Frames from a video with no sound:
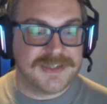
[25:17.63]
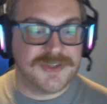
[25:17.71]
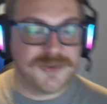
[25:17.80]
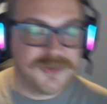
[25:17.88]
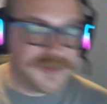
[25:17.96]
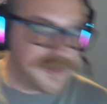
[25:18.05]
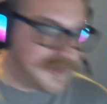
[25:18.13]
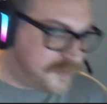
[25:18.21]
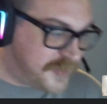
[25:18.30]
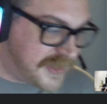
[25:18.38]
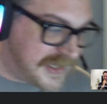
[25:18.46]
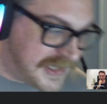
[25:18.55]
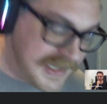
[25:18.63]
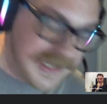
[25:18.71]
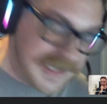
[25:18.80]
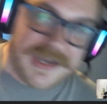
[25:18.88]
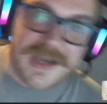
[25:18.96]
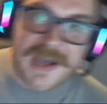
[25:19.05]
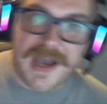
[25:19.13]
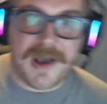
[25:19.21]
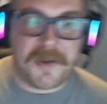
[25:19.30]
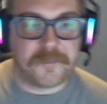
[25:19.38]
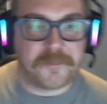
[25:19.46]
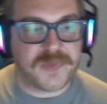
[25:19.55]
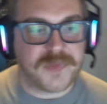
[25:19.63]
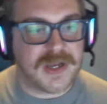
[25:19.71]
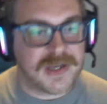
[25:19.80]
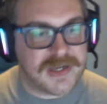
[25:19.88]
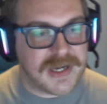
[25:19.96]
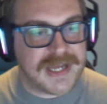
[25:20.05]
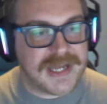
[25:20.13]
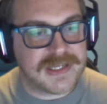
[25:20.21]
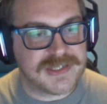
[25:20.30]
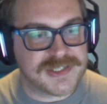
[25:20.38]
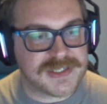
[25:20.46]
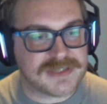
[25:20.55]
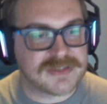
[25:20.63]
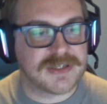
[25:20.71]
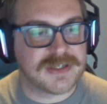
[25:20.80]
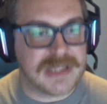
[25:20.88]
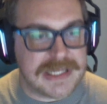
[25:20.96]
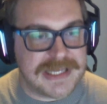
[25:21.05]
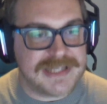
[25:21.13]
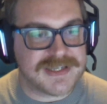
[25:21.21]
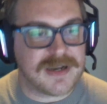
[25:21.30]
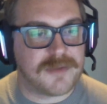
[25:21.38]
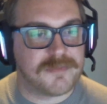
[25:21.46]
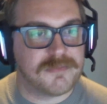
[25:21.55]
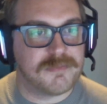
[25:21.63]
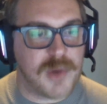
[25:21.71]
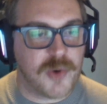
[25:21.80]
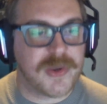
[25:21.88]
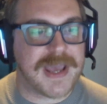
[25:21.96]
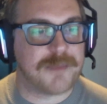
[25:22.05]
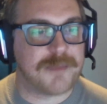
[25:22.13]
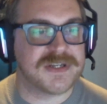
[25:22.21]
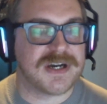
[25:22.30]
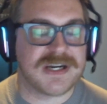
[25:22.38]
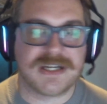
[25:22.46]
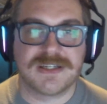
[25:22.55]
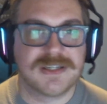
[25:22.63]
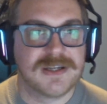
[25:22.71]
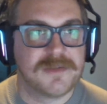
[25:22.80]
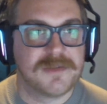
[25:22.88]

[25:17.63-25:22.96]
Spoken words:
you could be a guy that just cleans up mocap data.